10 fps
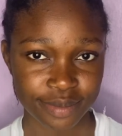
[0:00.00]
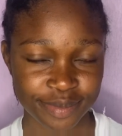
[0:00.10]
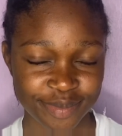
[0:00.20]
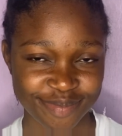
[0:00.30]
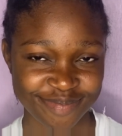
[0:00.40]
I
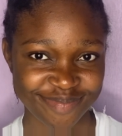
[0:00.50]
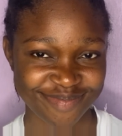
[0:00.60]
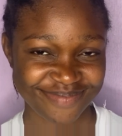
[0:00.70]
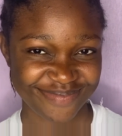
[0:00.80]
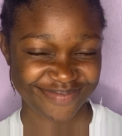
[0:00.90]
was so
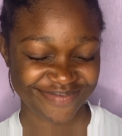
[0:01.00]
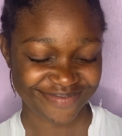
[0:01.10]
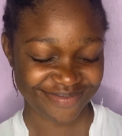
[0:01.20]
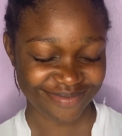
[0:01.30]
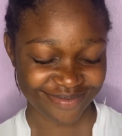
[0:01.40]
scared about
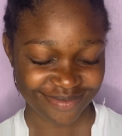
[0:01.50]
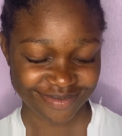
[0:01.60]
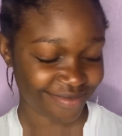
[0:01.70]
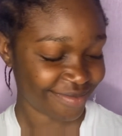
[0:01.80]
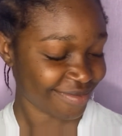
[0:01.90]
making this
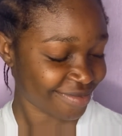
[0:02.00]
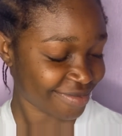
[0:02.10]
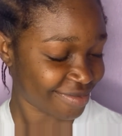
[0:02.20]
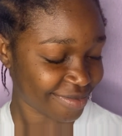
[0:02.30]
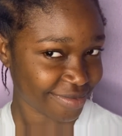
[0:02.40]
video
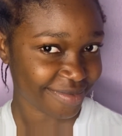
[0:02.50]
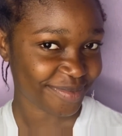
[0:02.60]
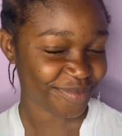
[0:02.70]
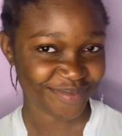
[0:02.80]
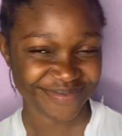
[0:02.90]
because
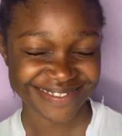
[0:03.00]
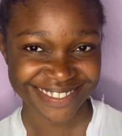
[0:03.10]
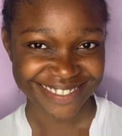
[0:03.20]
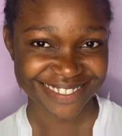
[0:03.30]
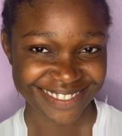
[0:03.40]
this is my
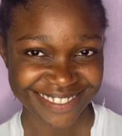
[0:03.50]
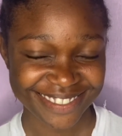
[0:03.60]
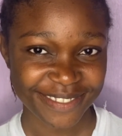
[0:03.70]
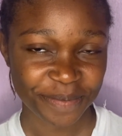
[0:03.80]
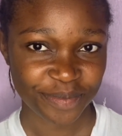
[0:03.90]

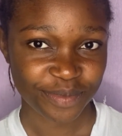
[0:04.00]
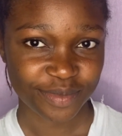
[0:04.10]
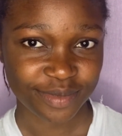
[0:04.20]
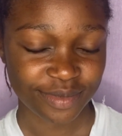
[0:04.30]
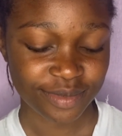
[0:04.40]
first
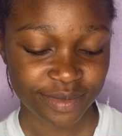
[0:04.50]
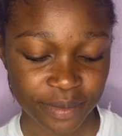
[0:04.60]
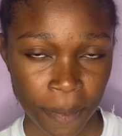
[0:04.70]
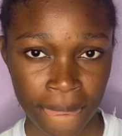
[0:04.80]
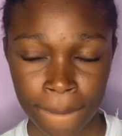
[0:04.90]

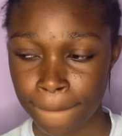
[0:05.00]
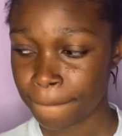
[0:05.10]
rhinestone